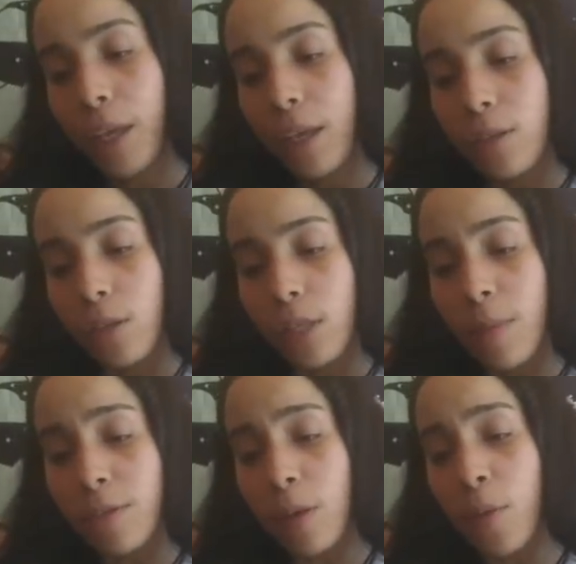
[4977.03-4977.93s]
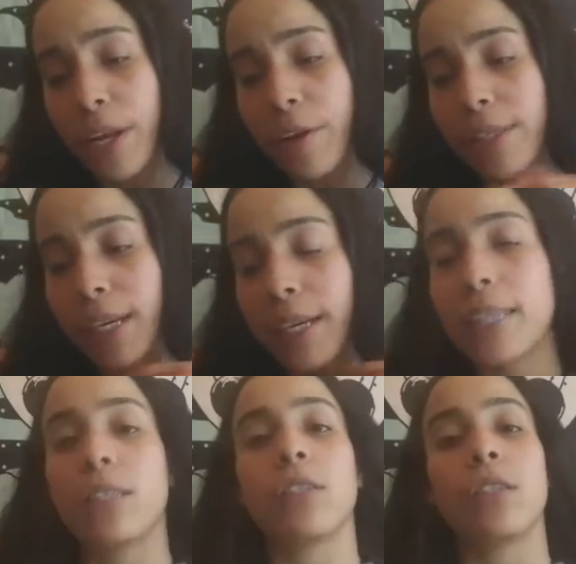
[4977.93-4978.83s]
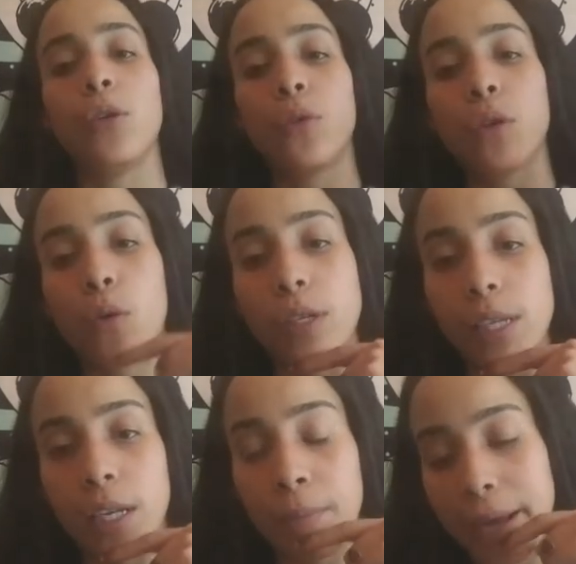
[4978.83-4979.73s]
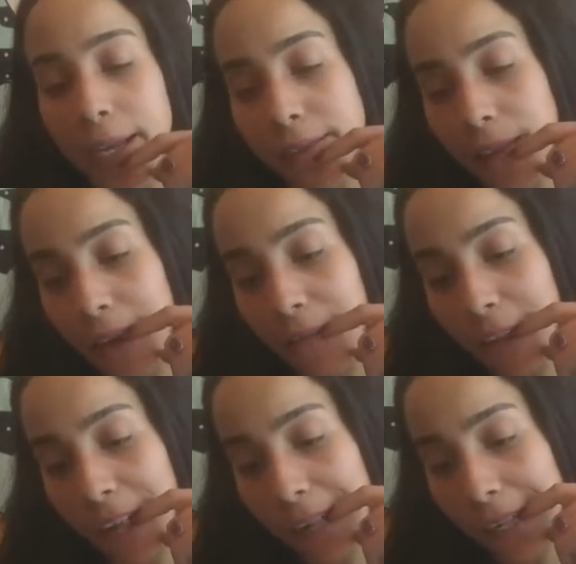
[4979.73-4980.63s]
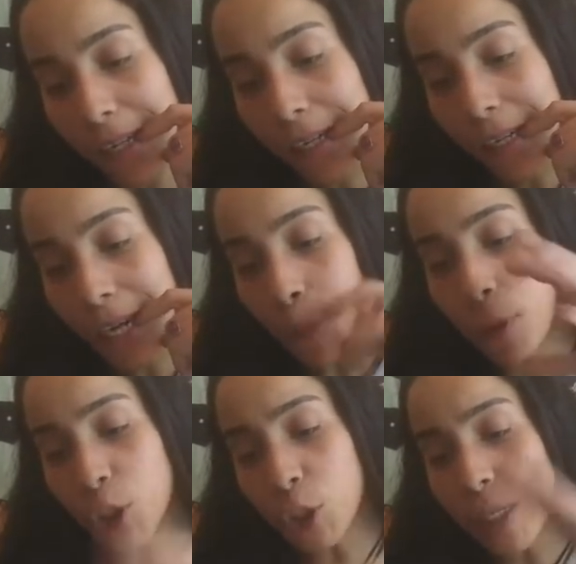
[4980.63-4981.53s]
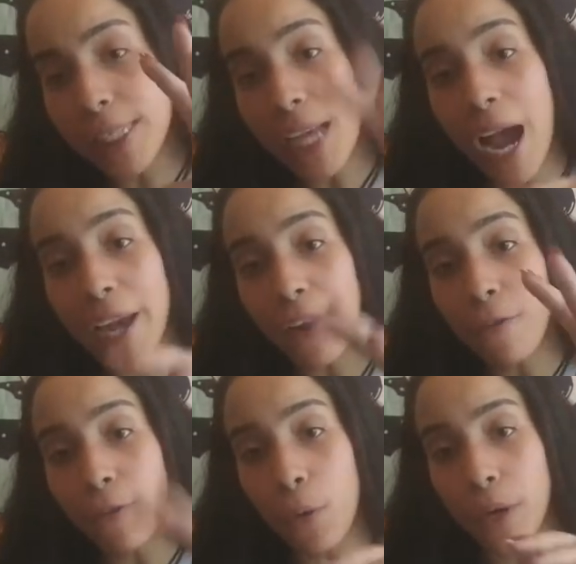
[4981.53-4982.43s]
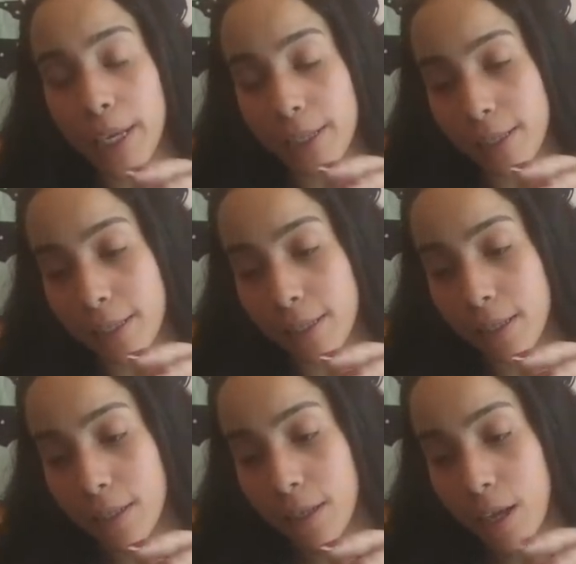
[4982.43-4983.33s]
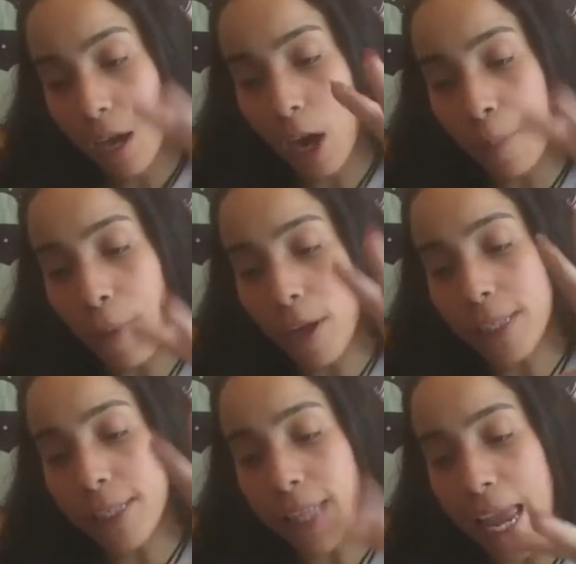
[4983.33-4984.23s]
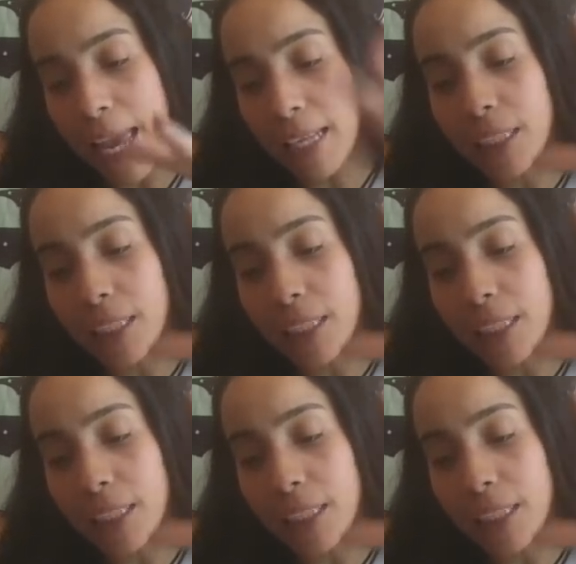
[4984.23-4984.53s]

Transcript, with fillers: So someone here is connected to the unicorns in a past life. Put your entire focus upon staying in the